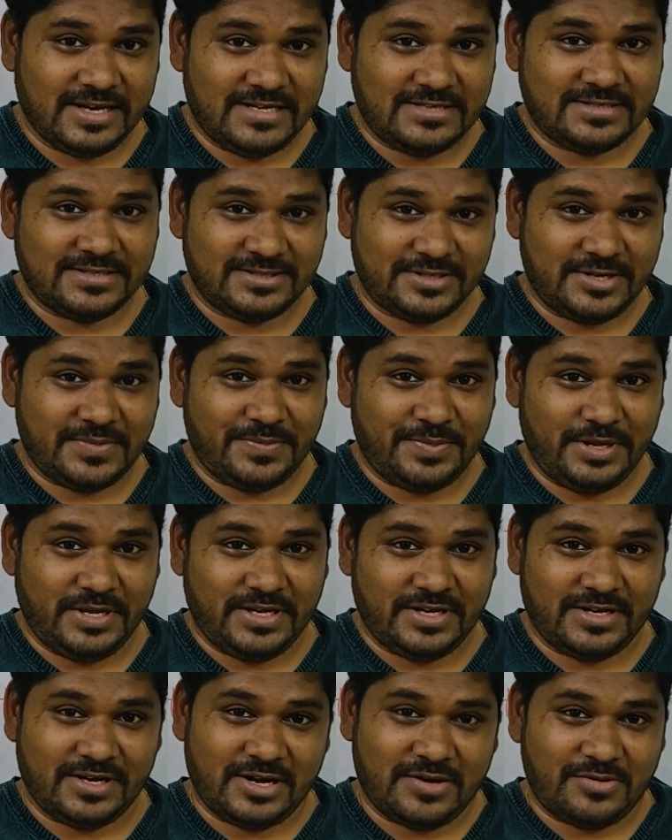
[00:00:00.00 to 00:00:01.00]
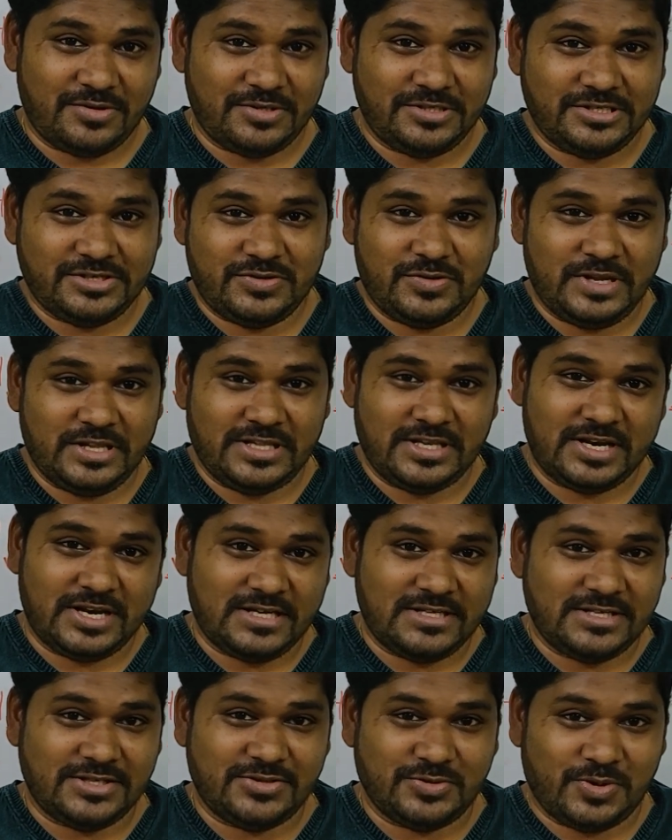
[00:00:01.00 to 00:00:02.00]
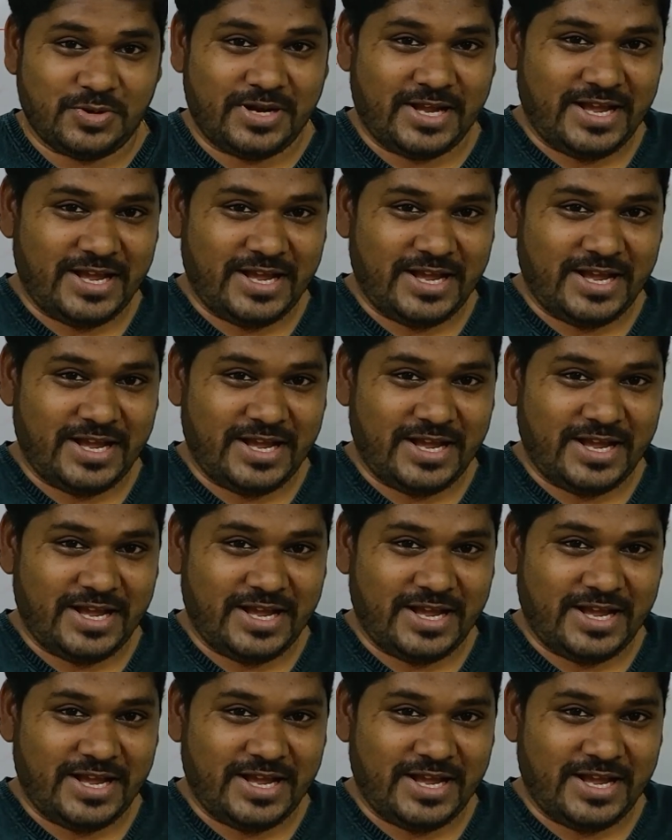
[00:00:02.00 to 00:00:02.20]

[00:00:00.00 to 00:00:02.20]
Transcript: class topic now. 12th class is